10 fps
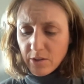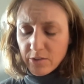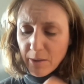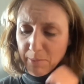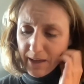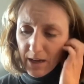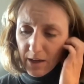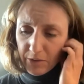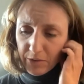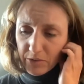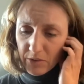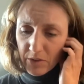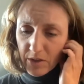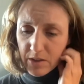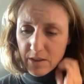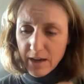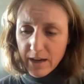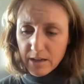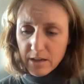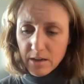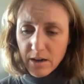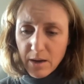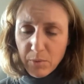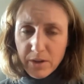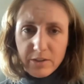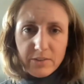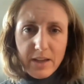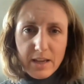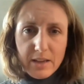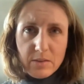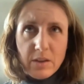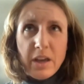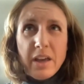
Something else that I want to say is,